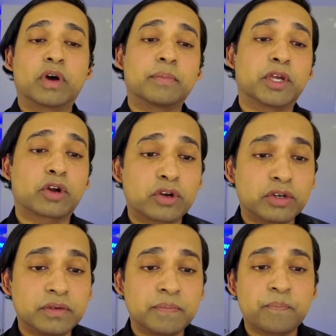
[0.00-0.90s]
People want to be
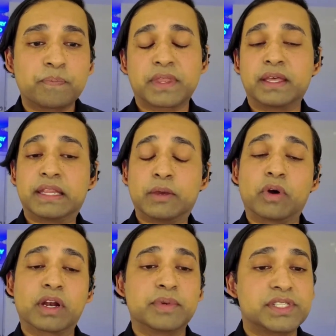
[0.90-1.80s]
heard,
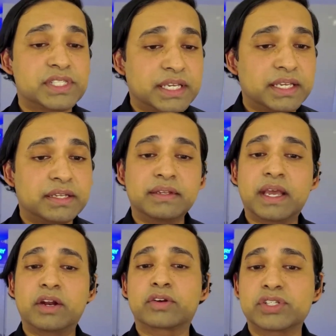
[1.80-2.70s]
they want to be
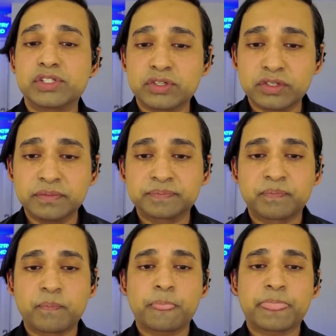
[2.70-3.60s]
seen and
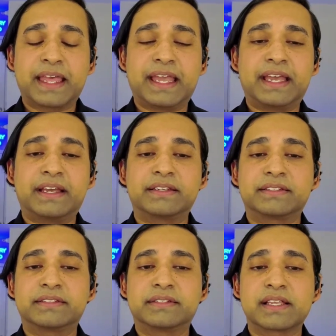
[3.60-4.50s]
understood.
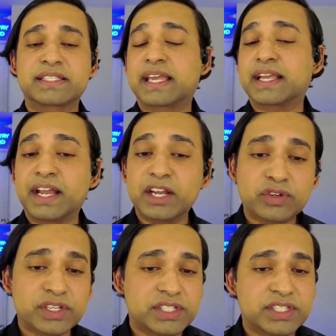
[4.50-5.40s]
And
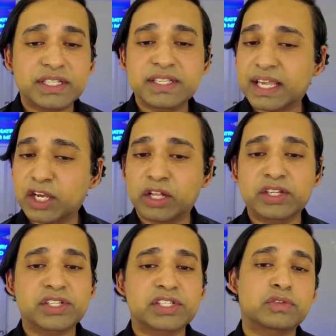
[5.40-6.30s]
psychiatrists,
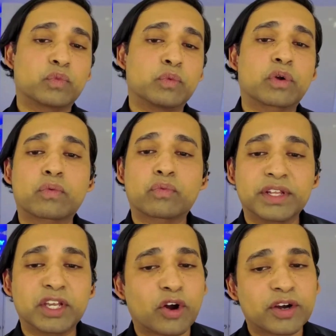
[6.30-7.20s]
psychologists, we
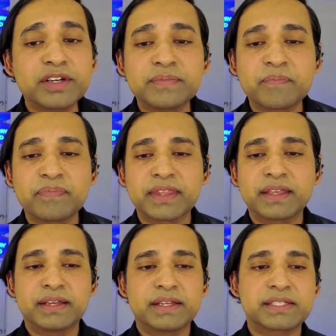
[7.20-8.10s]
work really hard
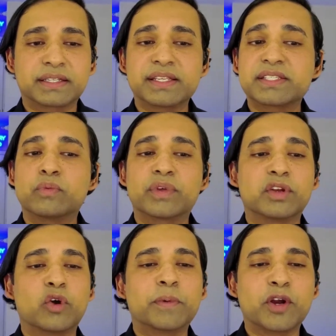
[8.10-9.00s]
to
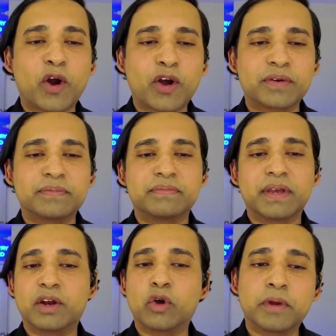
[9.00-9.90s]
listen with an open
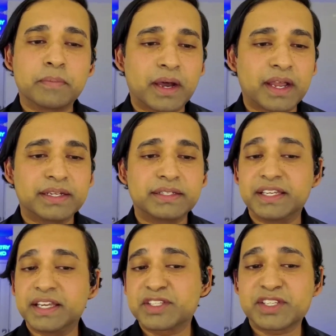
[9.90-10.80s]
heart and an open
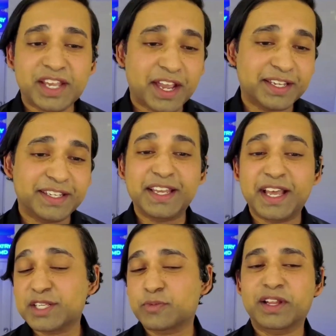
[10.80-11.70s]
mind in
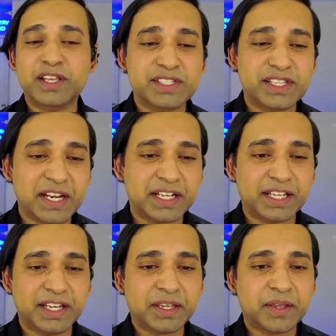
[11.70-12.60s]
society as well as
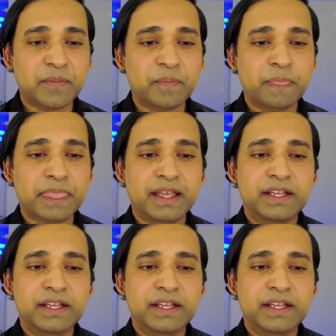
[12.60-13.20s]
in clinic.